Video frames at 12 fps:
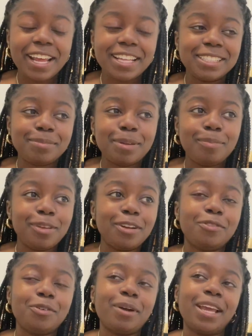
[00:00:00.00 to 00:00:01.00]
intimate and
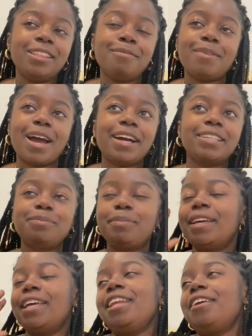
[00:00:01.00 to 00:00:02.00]
beautiful way in the Mass.
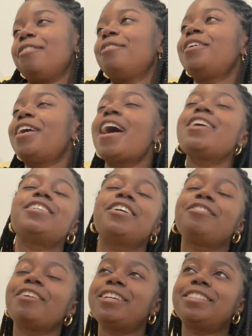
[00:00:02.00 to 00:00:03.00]
But anywho, I
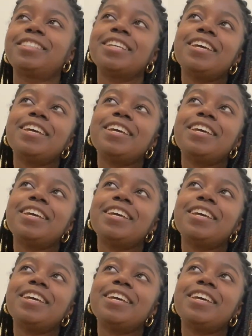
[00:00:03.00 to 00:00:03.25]
digress.